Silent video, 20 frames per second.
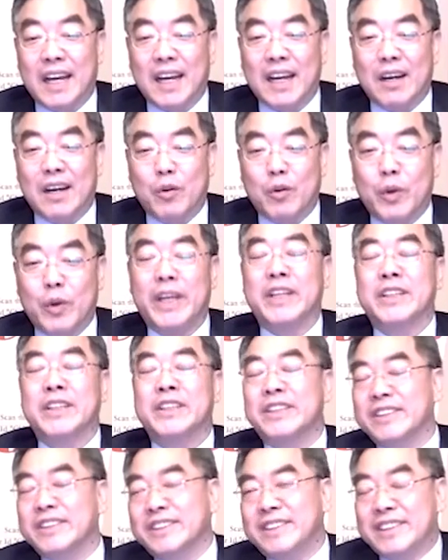we
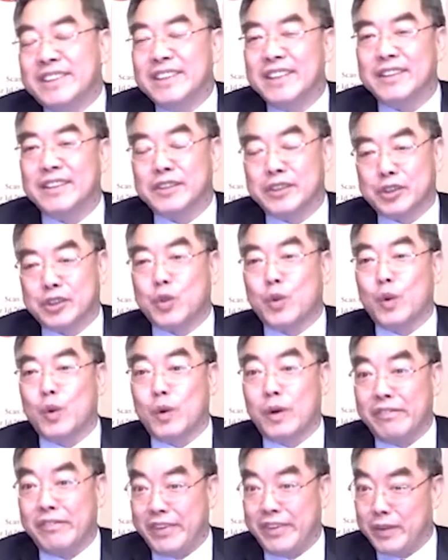could
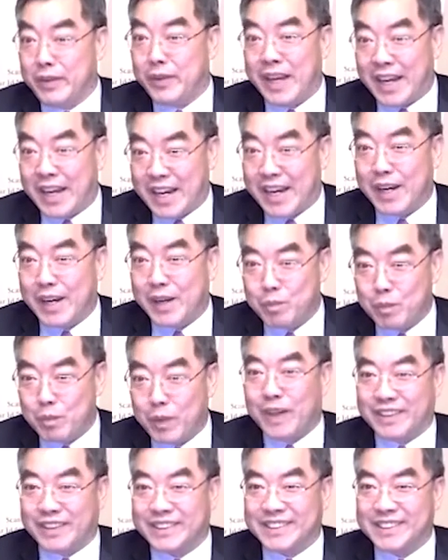score very high
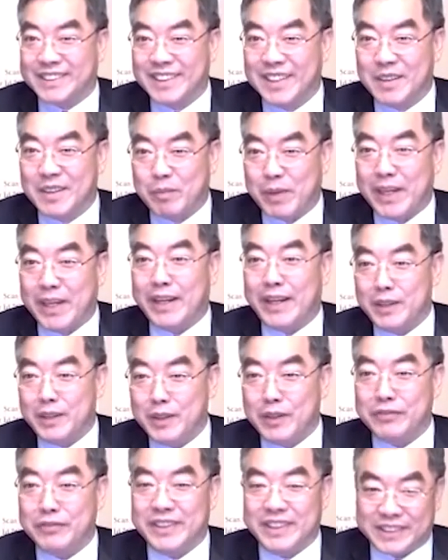marks by the end
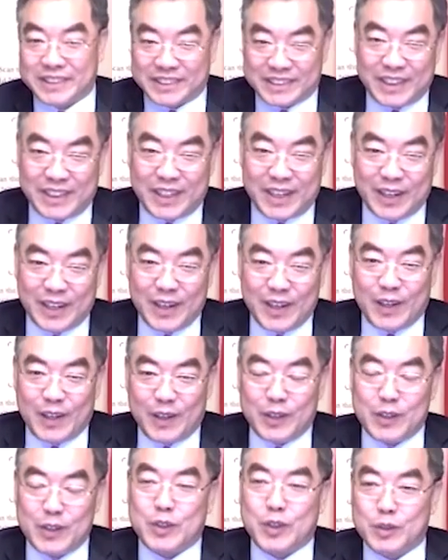of this year
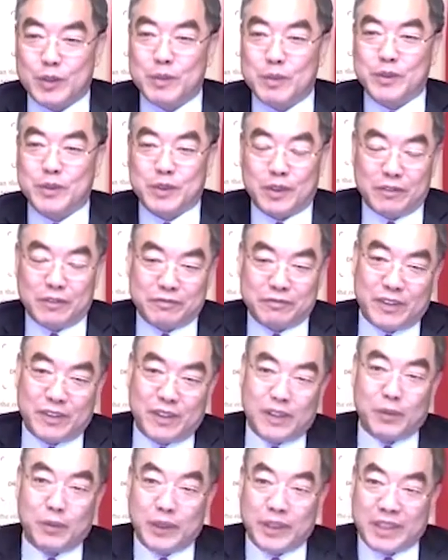in terms of
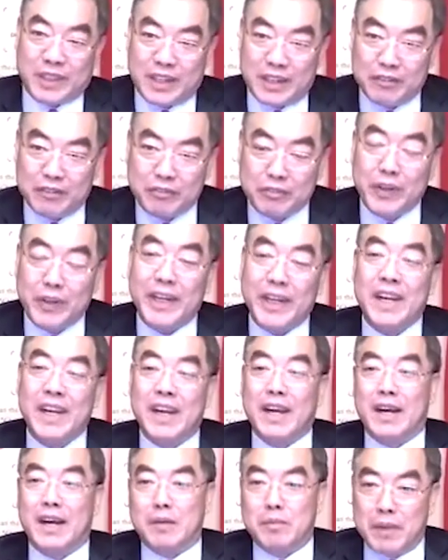recovery
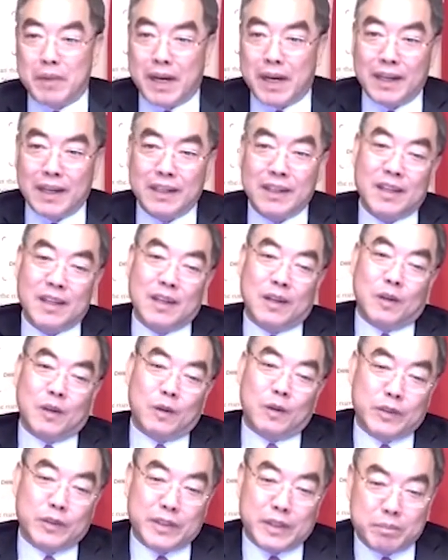among
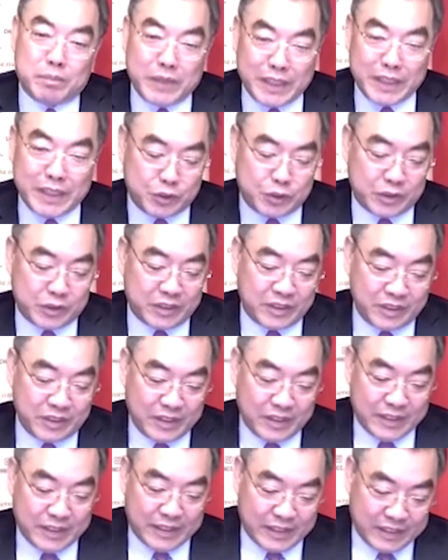all the major
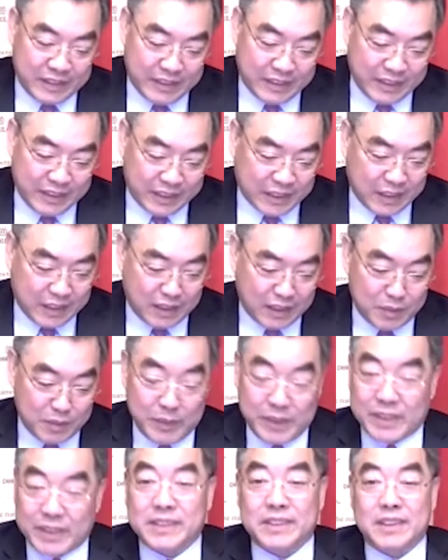
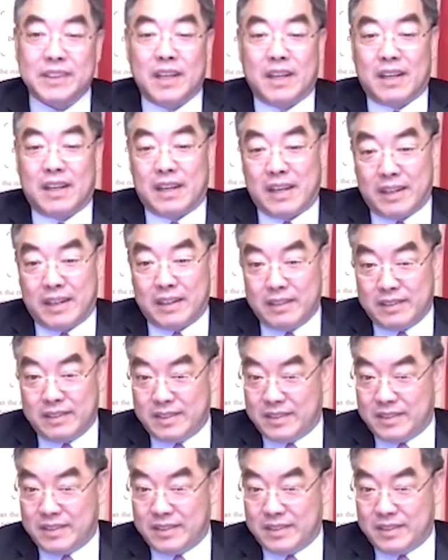economies. And